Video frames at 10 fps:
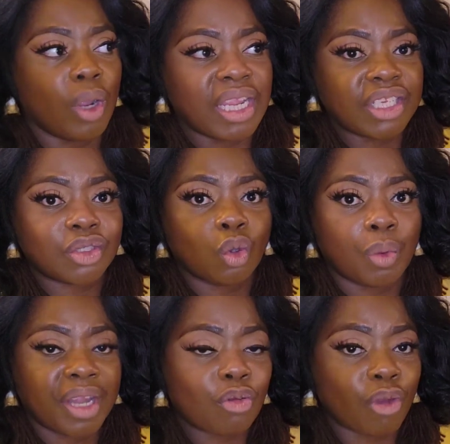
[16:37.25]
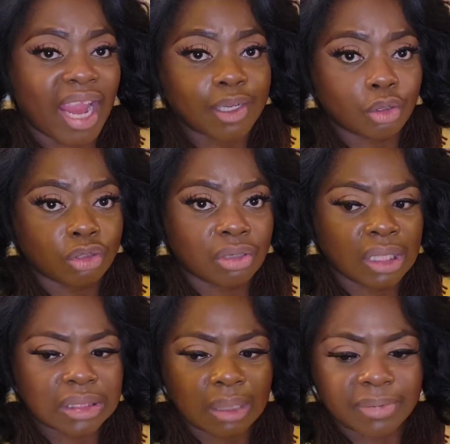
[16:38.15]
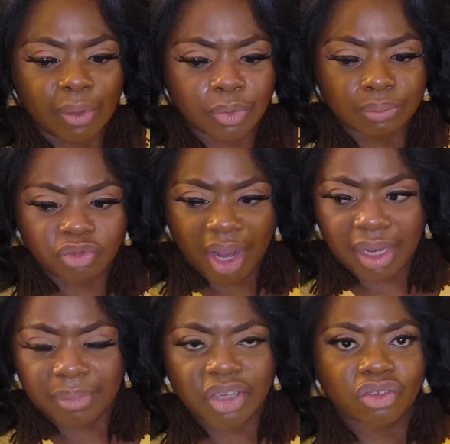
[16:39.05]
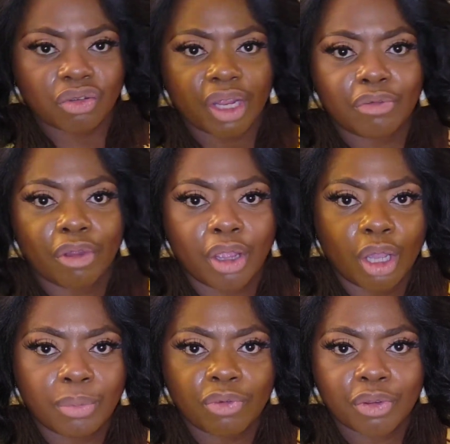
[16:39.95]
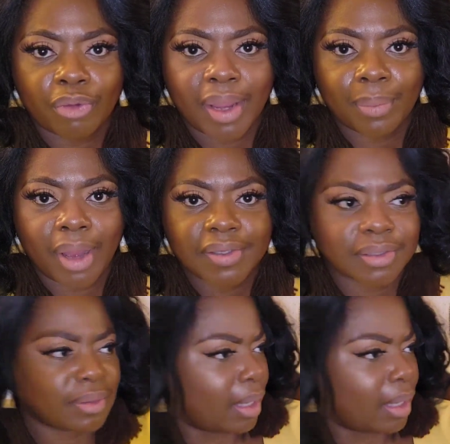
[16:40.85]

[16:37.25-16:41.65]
each store, when they rang those trucks up, they was trying to make sure they rang up for the right prices.